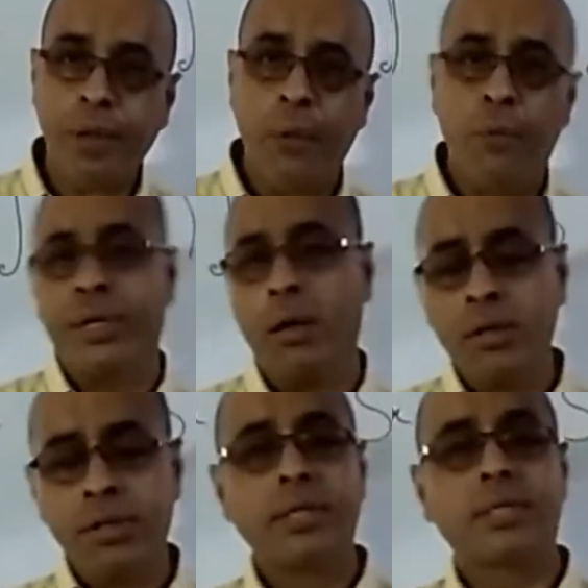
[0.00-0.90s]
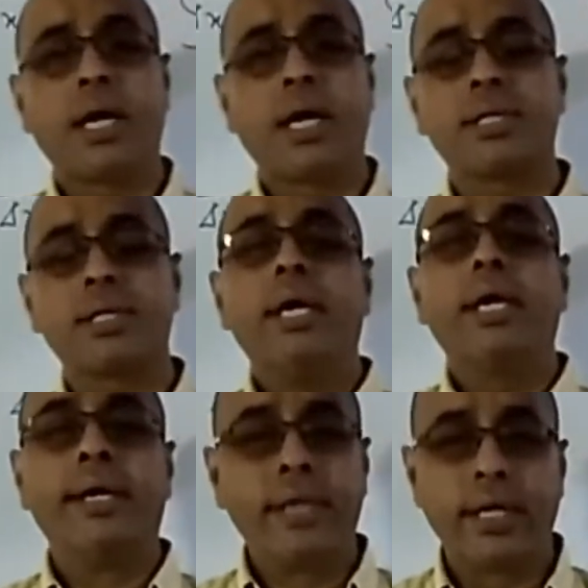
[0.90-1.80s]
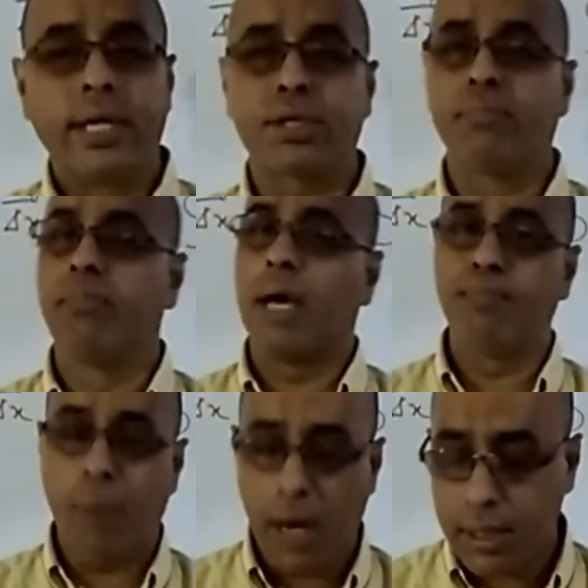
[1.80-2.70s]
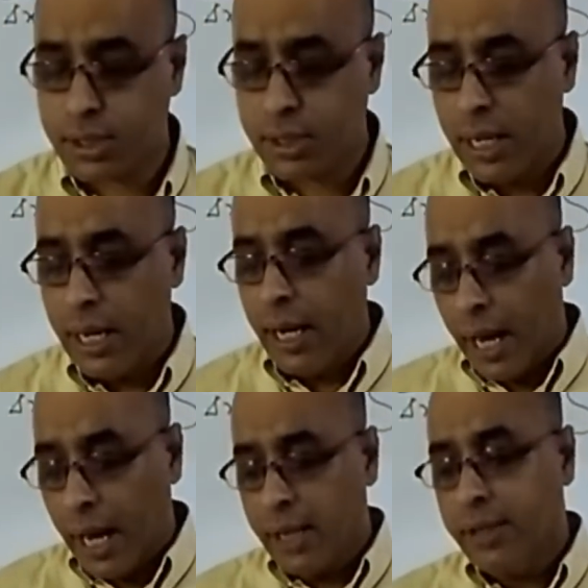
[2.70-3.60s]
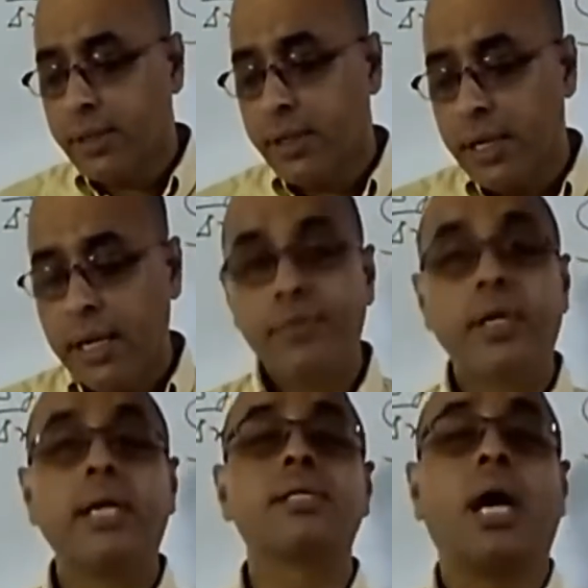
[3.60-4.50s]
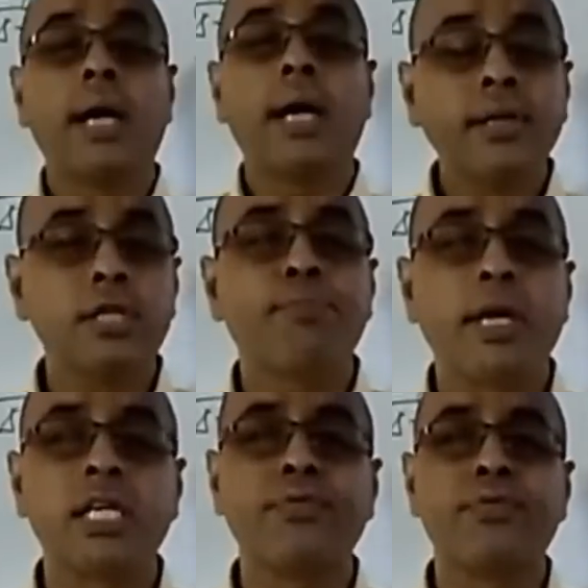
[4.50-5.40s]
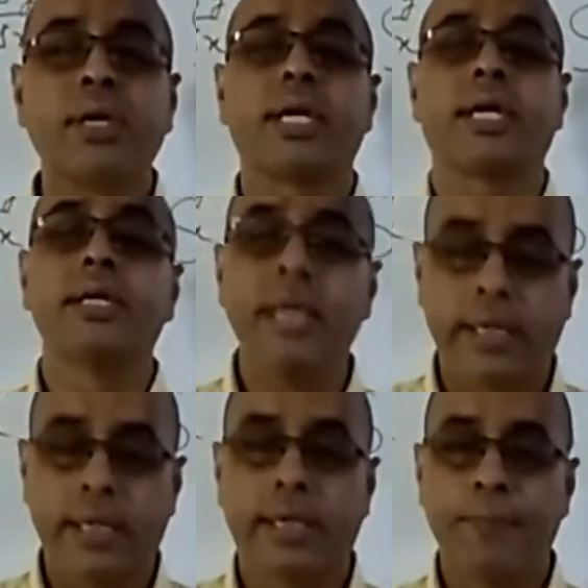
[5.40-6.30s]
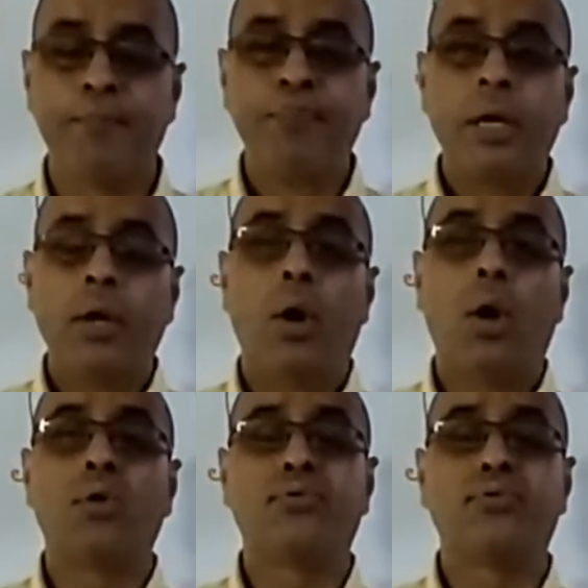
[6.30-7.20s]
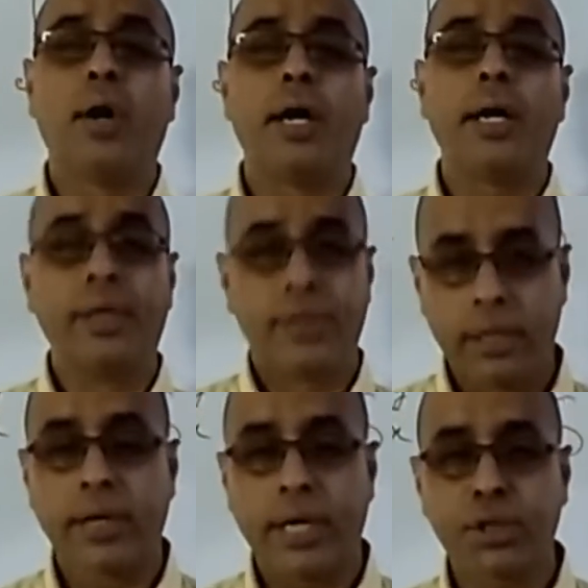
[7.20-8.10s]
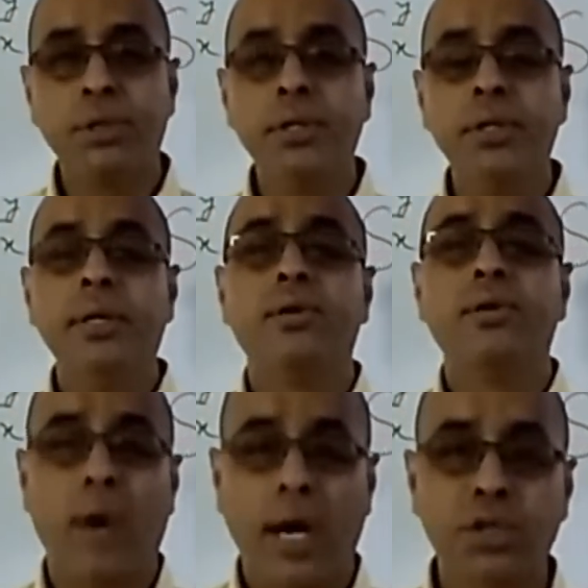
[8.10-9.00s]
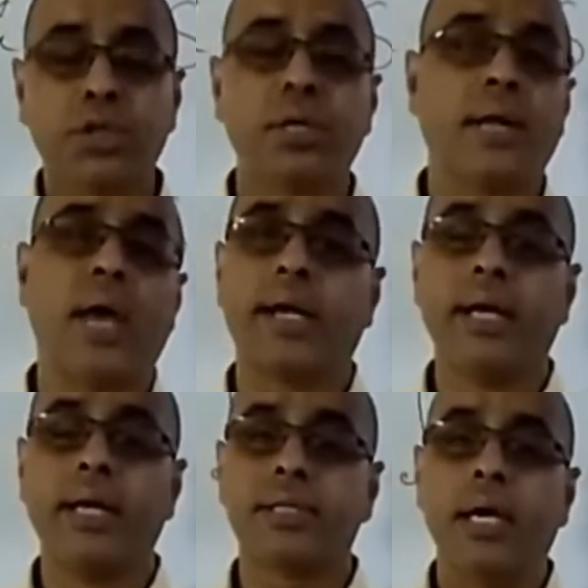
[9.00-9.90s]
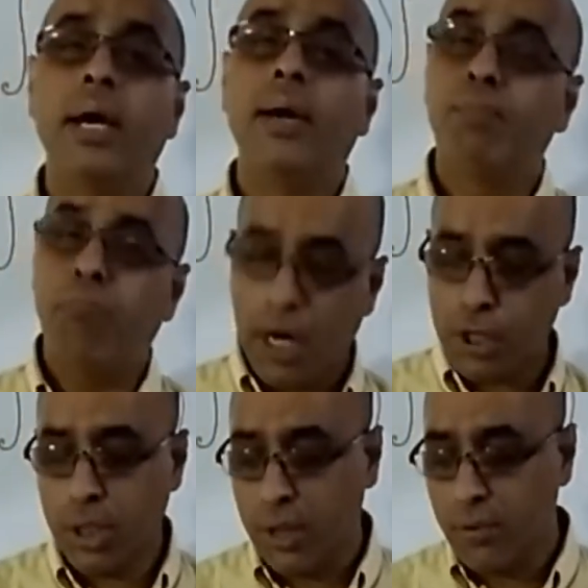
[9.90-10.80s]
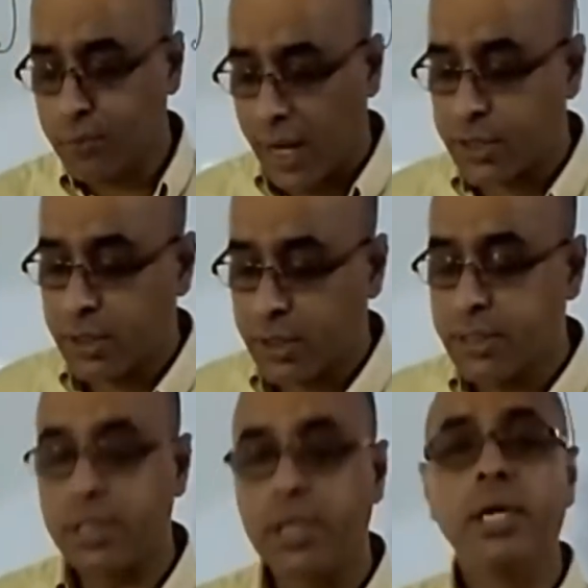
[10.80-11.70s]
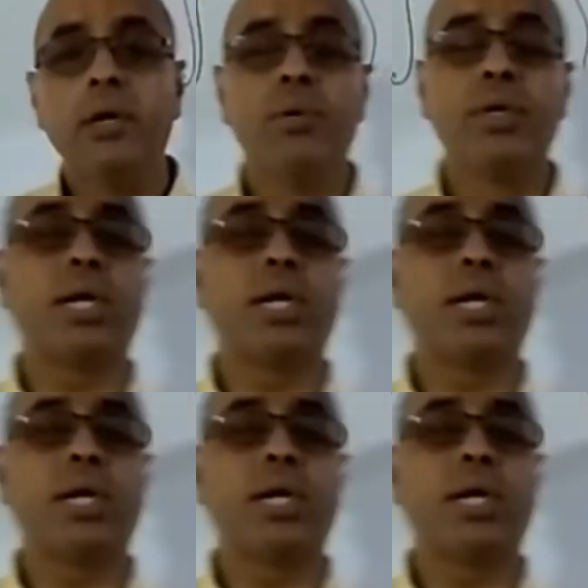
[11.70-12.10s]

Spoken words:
we shall also discuss integration by parts. And there is another specific technique of integration function, and that is partial fractions, which